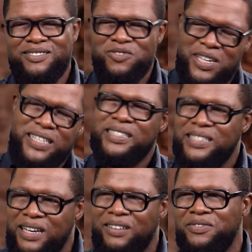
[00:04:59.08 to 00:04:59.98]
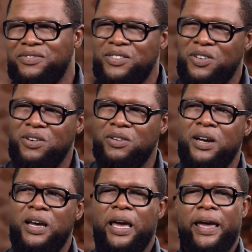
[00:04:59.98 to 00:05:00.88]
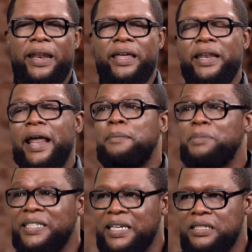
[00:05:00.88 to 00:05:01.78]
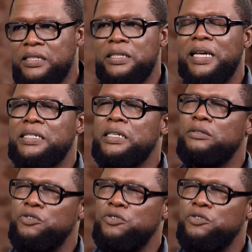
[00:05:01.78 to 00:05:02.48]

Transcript: not itself, you know, and in appetence, it doesn't